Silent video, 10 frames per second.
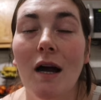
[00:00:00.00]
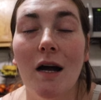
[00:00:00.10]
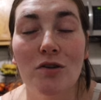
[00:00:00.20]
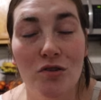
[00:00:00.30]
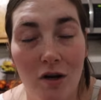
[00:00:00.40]

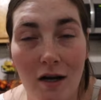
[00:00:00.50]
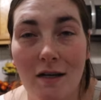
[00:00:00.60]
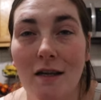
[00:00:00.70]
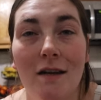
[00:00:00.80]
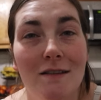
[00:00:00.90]
I try
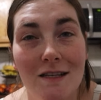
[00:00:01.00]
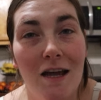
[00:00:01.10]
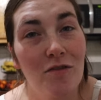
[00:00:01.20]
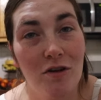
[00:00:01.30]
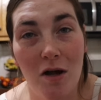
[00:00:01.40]
to get to
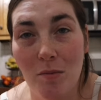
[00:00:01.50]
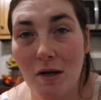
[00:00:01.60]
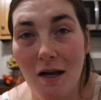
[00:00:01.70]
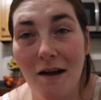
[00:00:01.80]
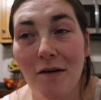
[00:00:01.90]
every
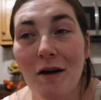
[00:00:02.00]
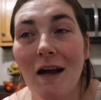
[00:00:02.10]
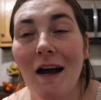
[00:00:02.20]
comment now.